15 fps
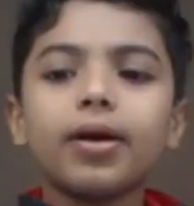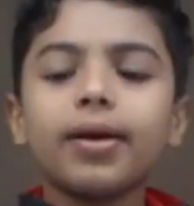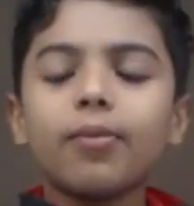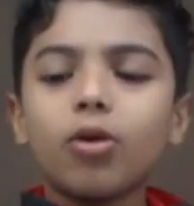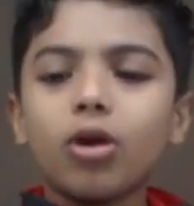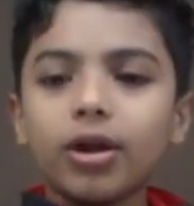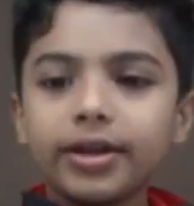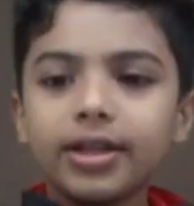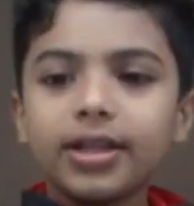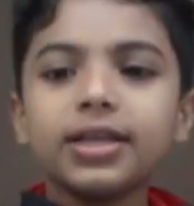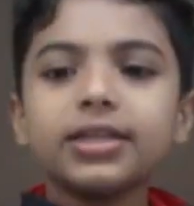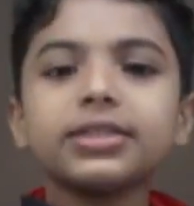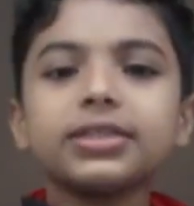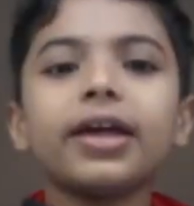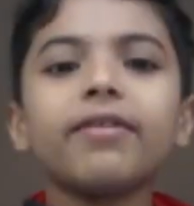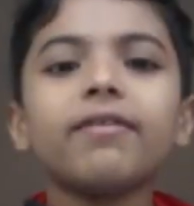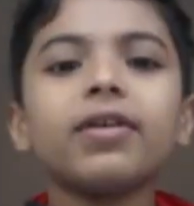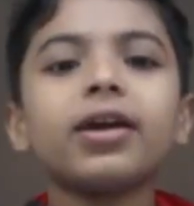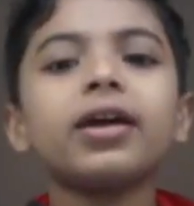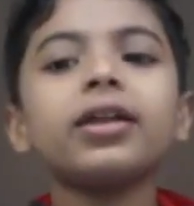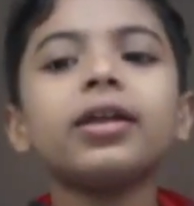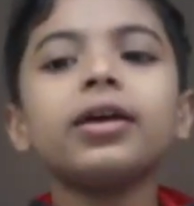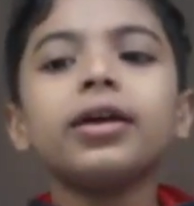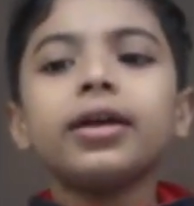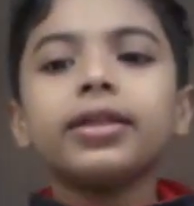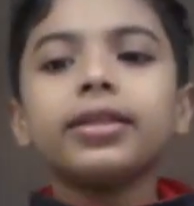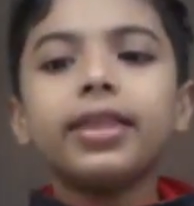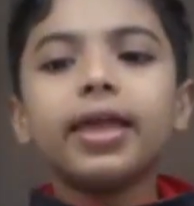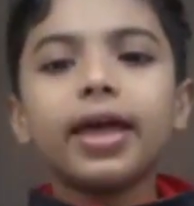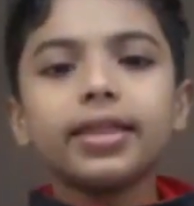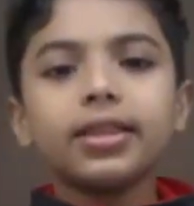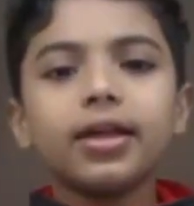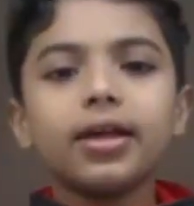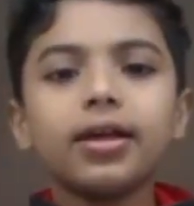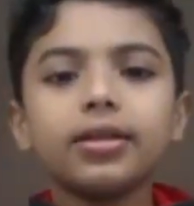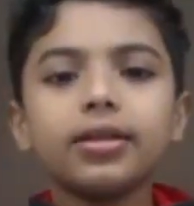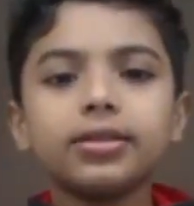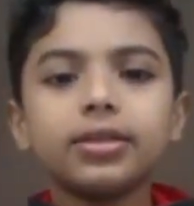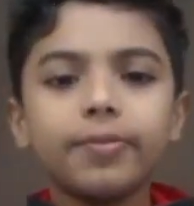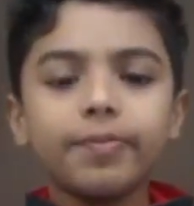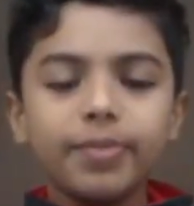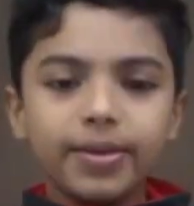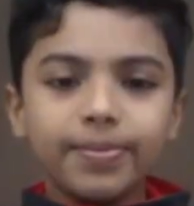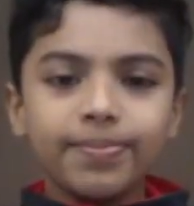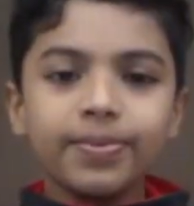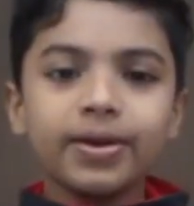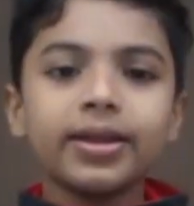bottle is heavier than the paper.